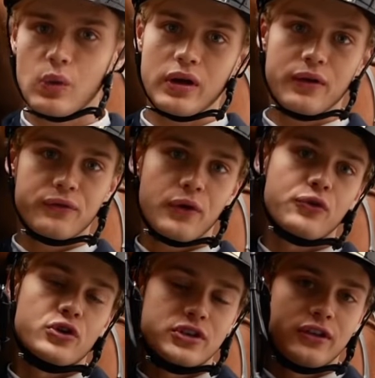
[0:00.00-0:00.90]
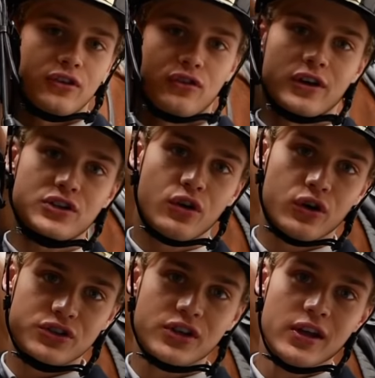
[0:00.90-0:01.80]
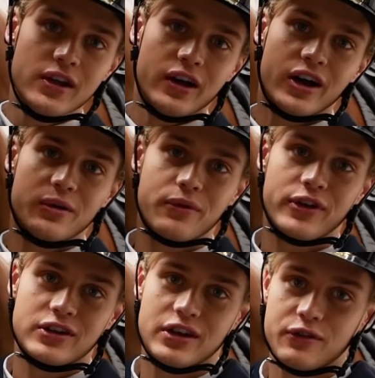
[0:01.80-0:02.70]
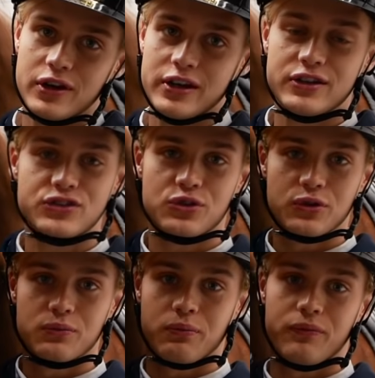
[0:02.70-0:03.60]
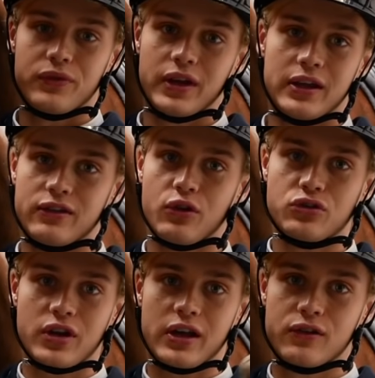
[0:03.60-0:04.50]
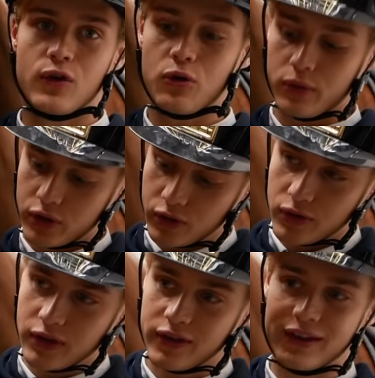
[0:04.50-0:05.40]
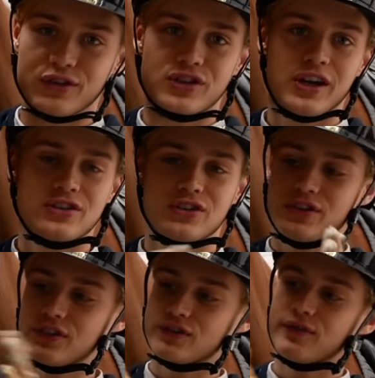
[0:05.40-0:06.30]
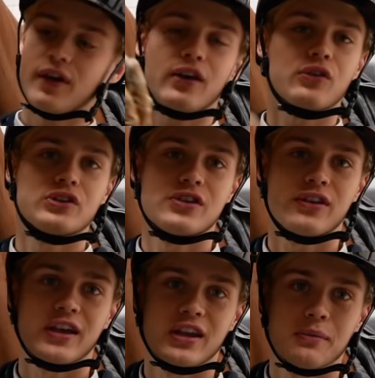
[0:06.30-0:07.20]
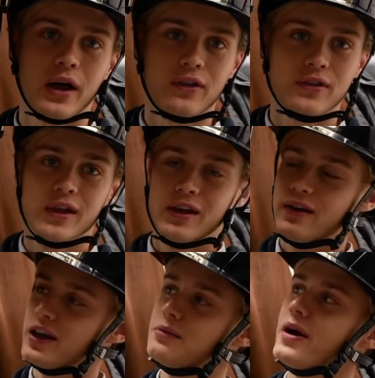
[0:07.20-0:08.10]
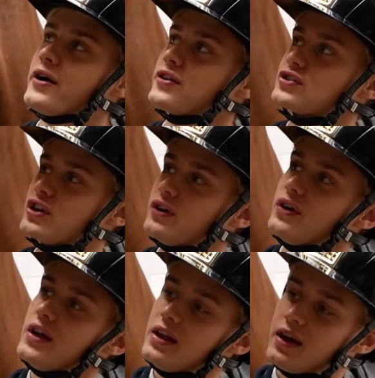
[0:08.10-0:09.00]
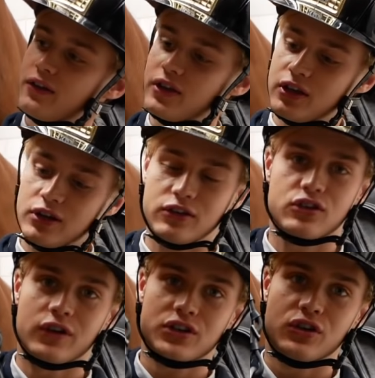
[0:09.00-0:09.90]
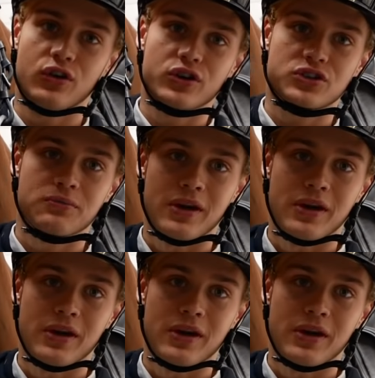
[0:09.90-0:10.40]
Well, of course, you need to trust your horse. Um, eventually, it really needs to it's also kind of normal. The only thing you change is this crazy thing in the mouth. In the mouth. So I think you need to trust your horse.